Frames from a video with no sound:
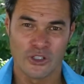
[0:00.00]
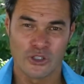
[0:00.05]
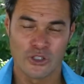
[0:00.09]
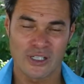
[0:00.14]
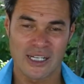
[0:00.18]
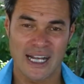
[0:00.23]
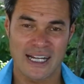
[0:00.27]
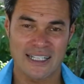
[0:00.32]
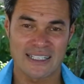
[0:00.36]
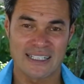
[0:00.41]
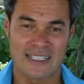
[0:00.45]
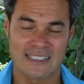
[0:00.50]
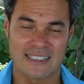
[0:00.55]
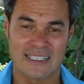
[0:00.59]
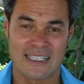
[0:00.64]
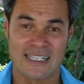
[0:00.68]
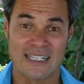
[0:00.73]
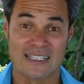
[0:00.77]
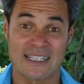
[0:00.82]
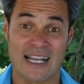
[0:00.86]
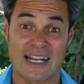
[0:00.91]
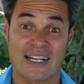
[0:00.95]
You can actually see
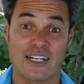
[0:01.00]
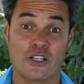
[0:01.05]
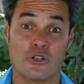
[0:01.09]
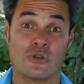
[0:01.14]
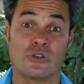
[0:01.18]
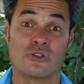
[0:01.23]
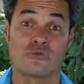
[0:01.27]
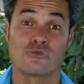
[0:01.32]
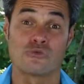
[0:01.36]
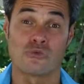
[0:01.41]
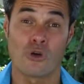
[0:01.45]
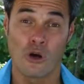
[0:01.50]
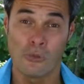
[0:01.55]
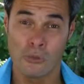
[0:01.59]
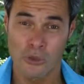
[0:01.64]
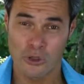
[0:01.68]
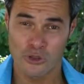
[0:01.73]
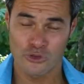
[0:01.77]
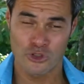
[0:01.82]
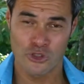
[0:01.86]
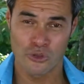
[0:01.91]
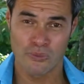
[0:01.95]
exactly who the role
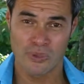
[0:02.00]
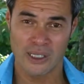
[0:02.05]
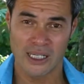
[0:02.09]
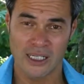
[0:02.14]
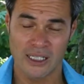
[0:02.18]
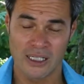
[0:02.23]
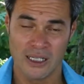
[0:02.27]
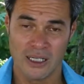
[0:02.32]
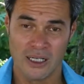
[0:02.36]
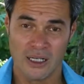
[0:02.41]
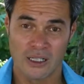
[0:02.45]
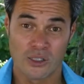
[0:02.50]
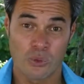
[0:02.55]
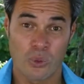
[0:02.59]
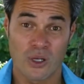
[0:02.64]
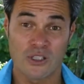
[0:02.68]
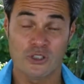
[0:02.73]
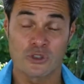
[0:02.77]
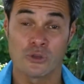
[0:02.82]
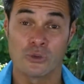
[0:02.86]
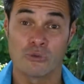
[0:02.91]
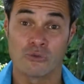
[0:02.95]
model should be, the
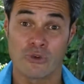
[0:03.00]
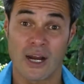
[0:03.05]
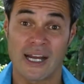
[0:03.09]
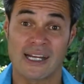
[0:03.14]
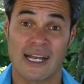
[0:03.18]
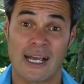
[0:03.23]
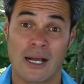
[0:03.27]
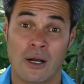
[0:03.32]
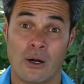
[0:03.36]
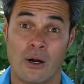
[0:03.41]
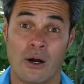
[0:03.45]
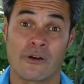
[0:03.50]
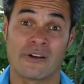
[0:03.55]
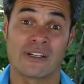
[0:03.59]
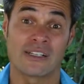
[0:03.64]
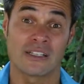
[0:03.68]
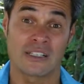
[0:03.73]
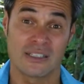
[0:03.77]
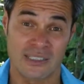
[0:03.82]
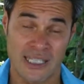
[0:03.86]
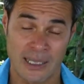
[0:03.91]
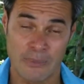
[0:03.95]
ones who right now are in
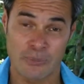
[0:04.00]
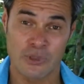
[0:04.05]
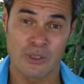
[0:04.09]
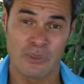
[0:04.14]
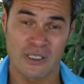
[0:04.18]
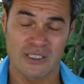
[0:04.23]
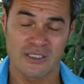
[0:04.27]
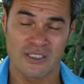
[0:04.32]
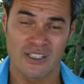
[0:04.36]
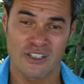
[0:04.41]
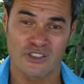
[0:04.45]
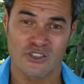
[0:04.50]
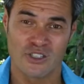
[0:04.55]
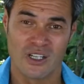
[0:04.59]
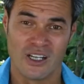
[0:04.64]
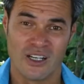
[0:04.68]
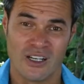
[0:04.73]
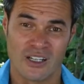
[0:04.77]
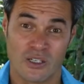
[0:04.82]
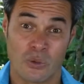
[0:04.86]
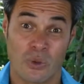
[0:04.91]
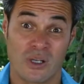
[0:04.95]
contemporary business,
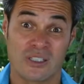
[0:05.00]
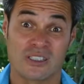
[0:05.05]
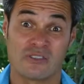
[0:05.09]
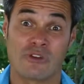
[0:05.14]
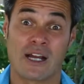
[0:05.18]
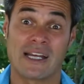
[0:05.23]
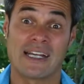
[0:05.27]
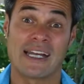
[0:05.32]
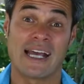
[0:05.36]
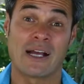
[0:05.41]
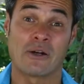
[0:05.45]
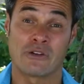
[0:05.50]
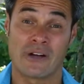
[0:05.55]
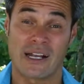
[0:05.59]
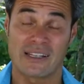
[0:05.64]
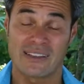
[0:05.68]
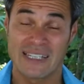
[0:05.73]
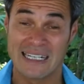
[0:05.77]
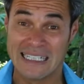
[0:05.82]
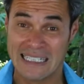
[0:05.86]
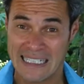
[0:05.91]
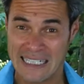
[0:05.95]
the ones that right now who are out
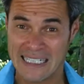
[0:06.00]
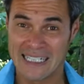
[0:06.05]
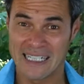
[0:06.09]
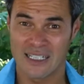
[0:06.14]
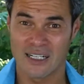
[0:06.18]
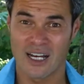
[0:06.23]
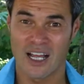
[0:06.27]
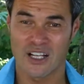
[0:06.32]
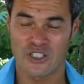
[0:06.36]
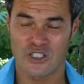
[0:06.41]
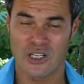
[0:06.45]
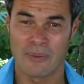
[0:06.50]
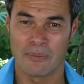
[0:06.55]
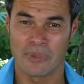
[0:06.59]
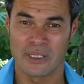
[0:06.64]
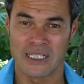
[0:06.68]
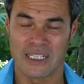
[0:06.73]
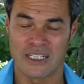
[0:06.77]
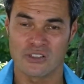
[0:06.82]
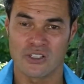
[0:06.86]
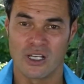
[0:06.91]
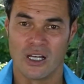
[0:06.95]
there leading large
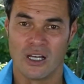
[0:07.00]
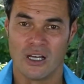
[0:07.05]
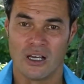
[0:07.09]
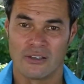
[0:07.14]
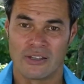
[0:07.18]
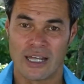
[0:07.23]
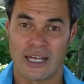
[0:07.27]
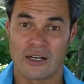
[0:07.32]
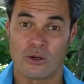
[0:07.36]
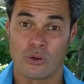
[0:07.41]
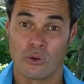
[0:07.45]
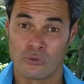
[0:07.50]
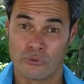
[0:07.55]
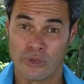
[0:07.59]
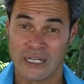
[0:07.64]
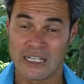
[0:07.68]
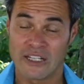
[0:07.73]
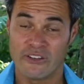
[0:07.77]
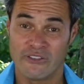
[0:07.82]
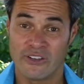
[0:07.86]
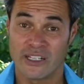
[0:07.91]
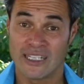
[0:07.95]
companies that
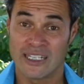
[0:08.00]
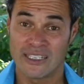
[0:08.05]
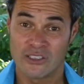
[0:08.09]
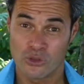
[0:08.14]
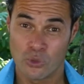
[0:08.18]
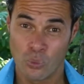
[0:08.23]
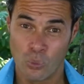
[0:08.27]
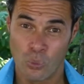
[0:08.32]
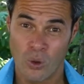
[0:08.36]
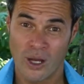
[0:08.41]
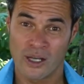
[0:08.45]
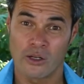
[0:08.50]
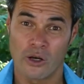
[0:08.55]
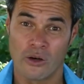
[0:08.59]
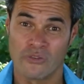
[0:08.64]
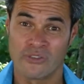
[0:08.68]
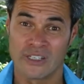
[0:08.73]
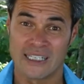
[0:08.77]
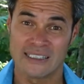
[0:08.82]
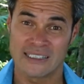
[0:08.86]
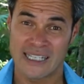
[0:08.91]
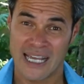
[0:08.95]
already fit into one of
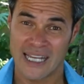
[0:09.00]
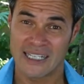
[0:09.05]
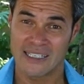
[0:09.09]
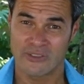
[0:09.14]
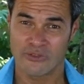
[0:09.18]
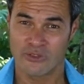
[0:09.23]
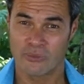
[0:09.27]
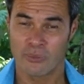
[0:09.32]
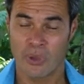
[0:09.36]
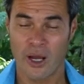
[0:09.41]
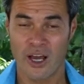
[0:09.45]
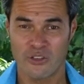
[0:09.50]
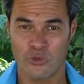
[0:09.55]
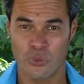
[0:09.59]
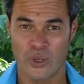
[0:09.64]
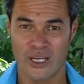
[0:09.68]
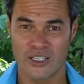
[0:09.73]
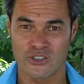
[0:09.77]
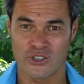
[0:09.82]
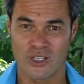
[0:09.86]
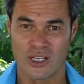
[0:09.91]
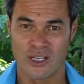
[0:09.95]
these 8 different
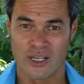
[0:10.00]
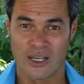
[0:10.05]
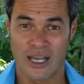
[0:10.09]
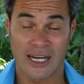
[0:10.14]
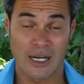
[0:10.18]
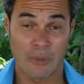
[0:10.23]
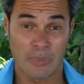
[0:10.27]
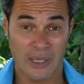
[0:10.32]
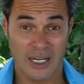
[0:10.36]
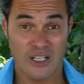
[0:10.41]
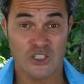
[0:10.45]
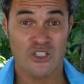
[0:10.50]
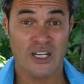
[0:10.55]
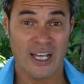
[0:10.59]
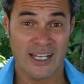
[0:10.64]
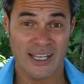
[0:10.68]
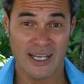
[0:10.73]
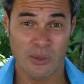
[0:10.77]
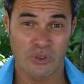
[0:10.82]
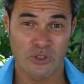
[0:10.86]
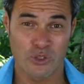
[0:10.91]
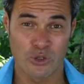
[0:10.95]
pathways. And I'll be able to share
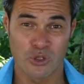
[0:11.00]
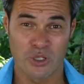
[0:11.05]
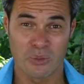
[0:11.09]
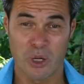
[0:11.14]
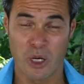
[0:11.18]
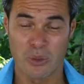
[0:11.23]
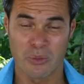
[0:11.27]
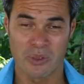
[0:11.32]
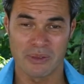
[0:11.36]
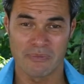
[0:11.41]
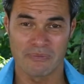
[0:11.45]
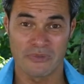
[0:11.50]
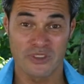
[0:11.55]
that with you in a moment.